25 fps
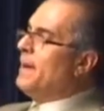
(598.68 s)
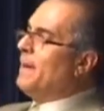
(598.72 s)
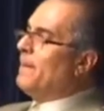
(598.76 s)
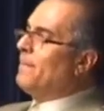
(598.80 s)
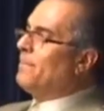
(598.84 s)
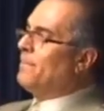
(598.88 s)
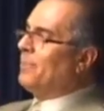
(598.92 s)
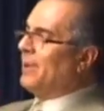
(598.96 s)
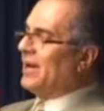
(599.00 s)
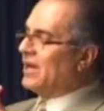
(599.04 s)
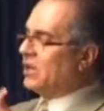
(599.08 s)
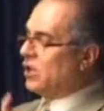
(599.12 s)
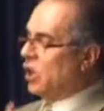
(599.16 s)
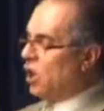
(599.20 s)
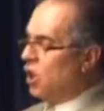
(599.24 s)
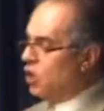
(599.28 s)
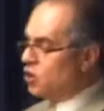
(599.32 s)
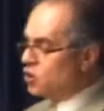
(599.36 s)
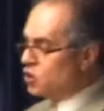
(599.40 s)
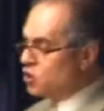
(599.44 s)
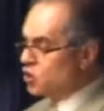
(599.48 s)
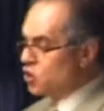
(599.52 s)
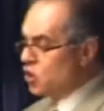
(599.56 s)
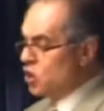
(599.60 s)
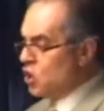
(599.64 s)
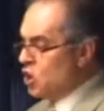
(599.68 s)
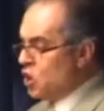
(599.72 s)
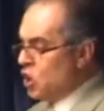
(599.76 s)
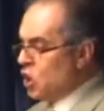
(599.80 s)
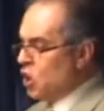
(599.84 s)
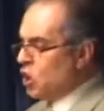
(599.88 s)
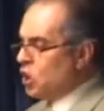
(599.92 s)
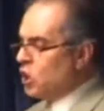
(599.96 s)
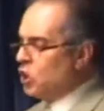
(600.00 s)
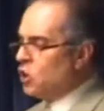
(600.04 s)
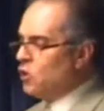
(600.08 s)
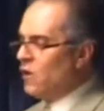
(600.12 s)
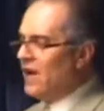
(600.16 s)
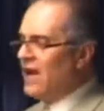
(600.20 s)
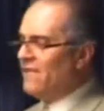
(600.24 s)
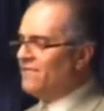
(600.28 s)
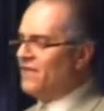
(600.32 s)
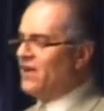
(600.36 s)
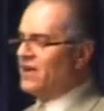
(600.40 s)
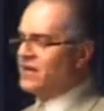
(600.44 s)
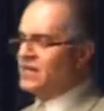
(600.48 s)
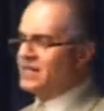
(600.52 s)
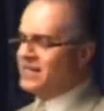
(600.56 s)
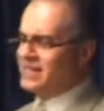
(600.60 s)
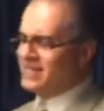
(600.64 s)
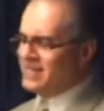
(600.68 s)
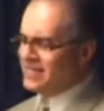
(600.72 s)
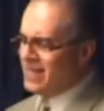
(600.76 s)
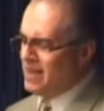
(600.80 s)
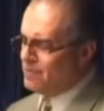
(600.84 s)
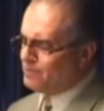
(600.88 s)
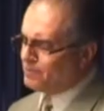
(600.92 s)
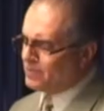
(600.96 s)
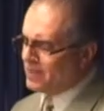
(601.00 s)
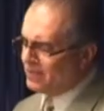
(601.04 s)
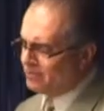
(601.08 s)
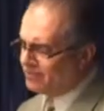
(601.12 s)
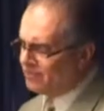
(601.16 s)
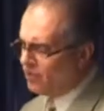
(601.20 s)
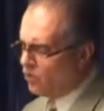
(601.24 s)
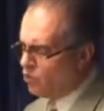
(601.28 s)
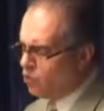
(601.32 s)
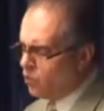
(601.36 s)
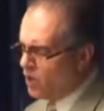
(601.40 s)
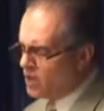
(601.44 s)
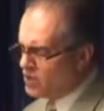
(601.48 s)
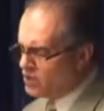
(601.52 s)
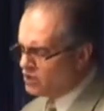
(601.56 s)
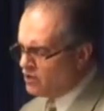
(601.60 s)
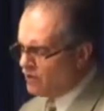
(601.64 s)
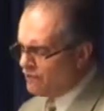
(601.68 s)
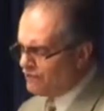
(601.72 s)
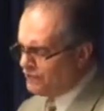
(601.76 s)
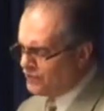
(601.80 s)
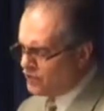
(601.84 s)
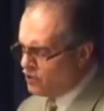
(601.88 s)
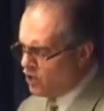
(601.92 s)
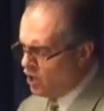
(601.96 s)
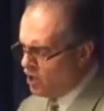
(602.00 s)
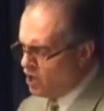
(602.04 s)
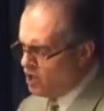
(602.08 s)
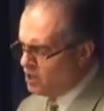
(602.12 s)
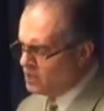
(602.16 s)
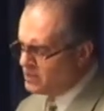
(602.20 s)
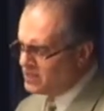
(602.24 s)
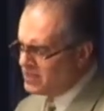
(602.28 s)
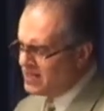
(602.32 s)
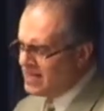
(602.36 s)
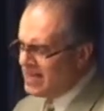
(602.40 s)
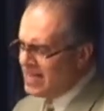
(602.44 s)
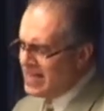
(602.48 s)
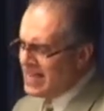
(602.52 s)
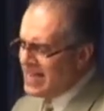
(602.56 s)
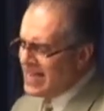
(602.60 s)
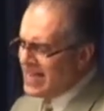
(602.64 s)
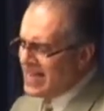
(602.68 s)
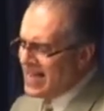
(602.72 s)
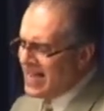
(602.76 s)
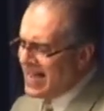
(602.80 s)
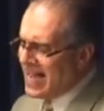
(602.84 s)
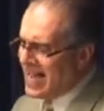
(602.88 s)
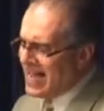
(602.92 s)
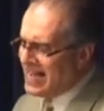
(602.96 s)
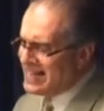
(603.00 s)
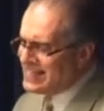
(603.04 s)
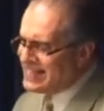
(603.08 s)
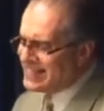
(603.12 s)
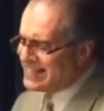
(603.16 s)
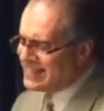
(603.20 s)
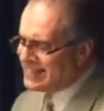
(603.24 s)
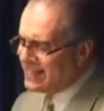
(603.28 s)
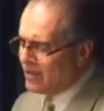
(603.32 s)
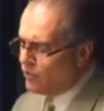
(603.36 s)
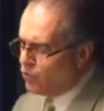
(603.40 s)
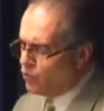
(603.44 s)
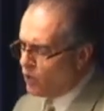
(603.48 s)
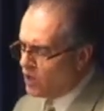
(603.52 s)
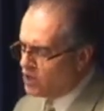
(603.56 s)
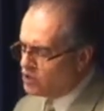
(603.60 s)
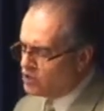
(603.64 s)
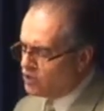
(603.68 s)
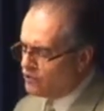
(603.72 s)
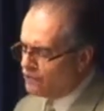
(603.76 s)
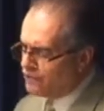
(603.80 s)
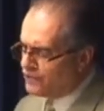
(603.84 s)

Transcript: because you have accepted the Word of God as the Word of